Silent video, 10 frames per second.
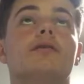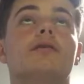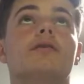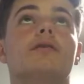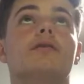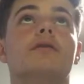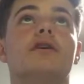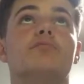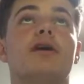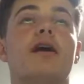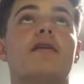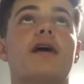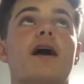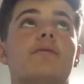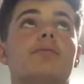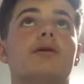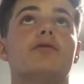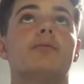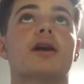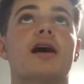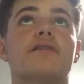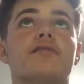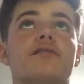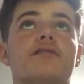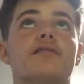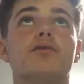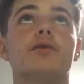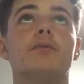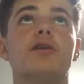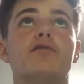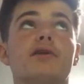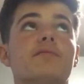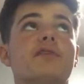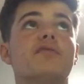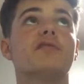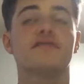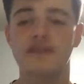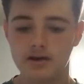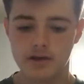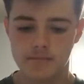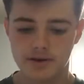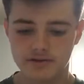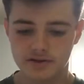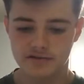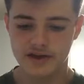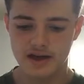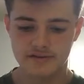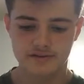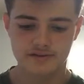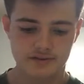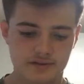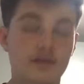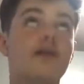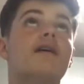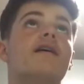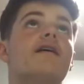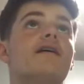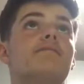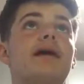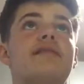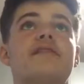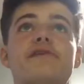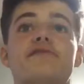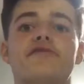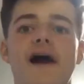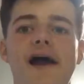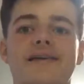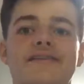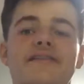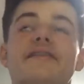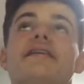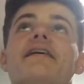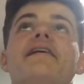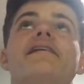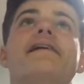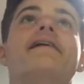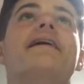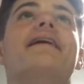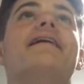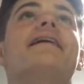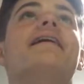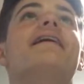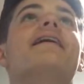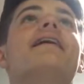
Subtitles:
Nice play there by Robert Glatzel. I thought he might have won himself a foul there, but I don't know if he has. Ben says facts. Cardiff